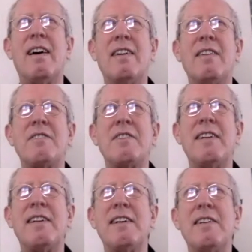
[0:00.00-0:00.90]

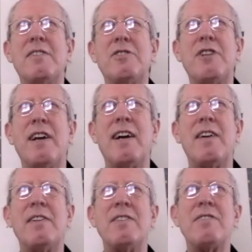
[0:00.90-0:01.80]
sitting in a
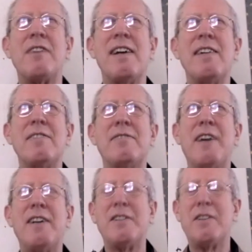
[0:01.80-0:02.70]
chair is a
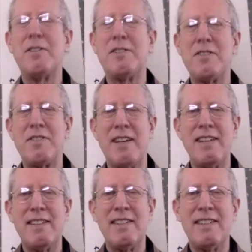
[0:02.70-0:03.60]
failure to
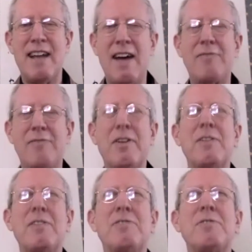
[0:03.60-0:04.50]
sit in half
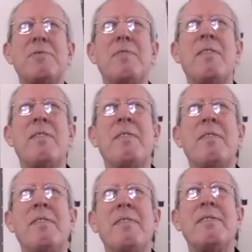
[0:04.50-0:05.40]
lotus.
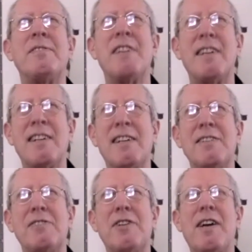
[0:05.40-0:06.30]
Sitting in a
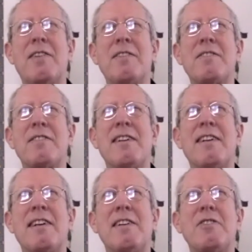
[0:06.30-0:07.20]
chair is
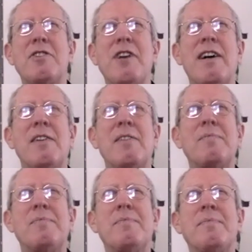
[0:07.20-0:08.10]
sitting in a chair.
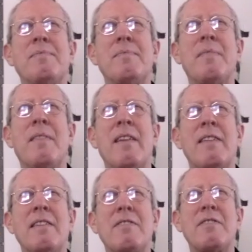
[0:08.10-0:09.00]

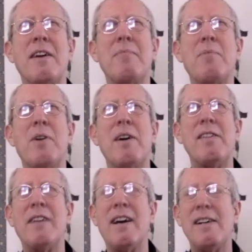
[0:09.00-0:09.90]
The same way
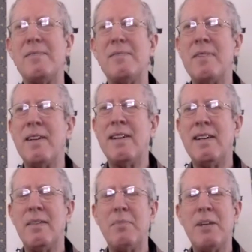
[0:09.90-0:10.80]
that
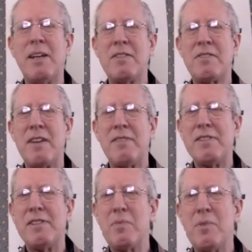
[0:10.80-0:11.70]
being
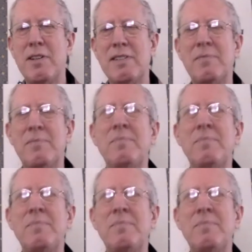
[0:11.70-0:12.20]
71